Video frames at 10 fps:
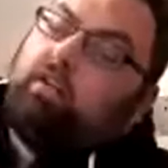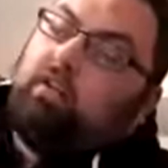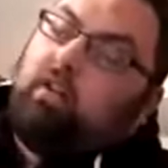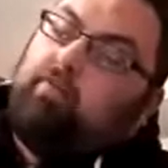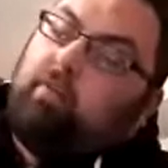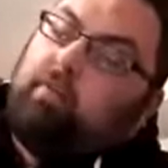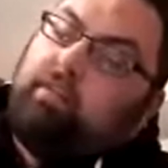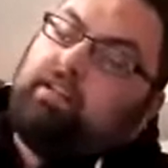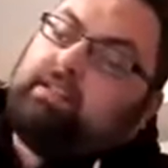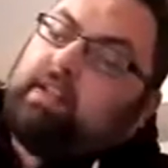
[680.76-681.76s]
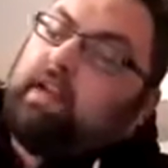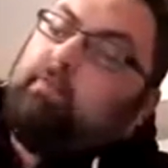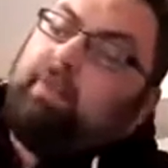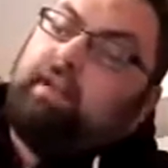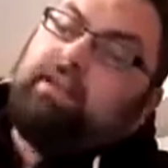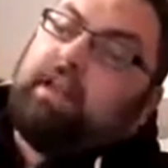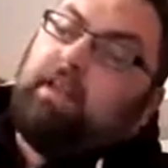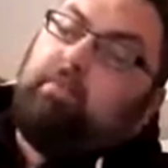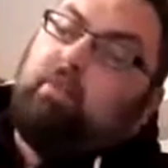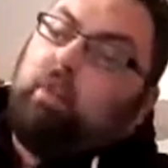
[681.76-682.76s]
are probably in the second biggest
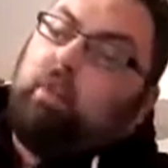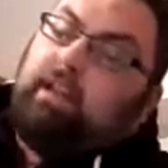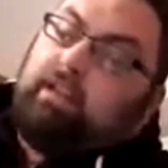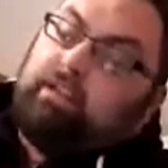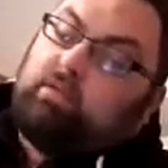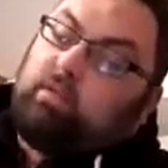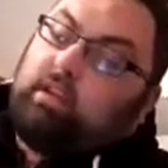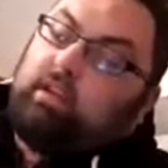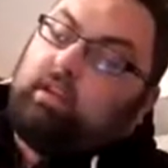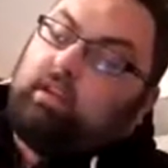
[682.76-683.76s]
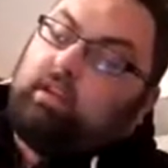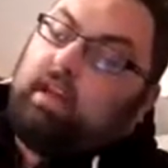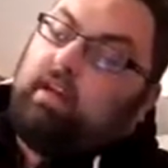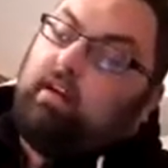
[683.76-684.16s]
game of the week this week. They